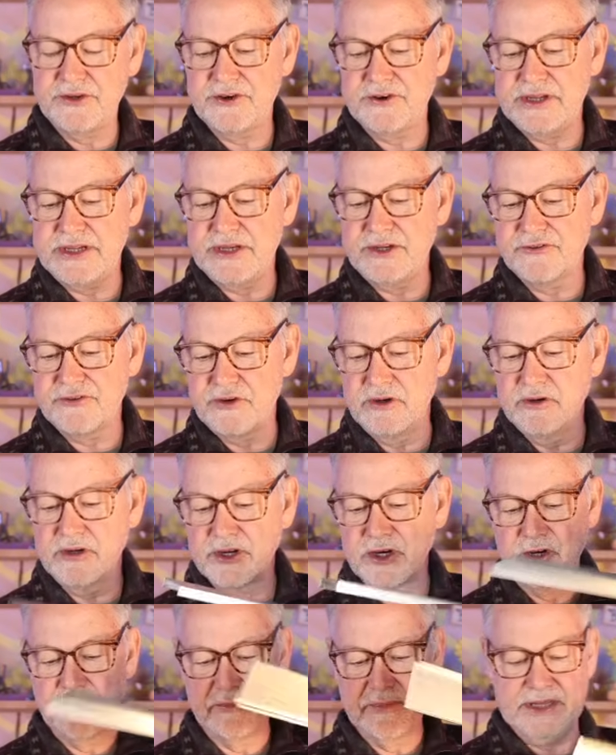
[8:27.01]
green drone
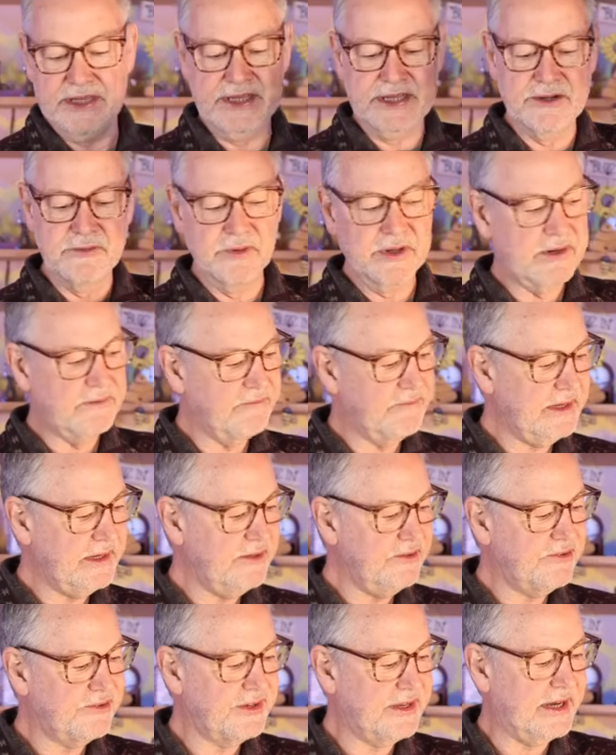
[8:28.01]
comb in one of
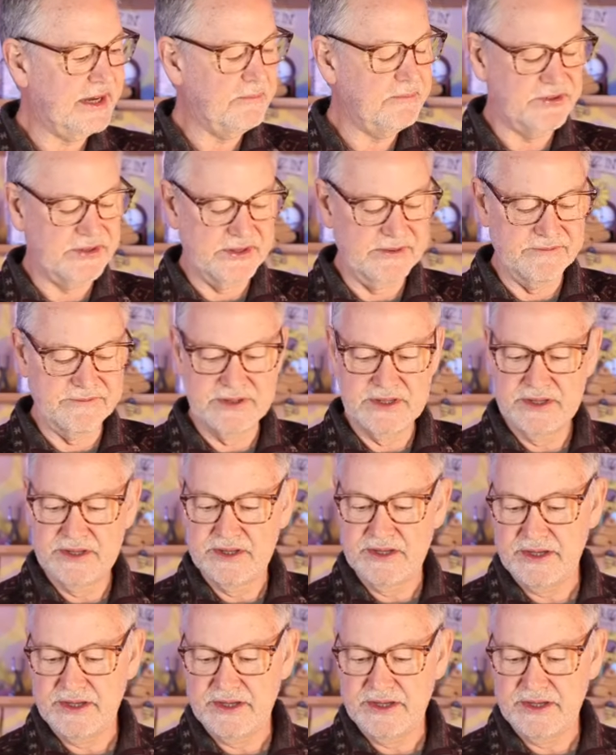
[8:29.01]
these types of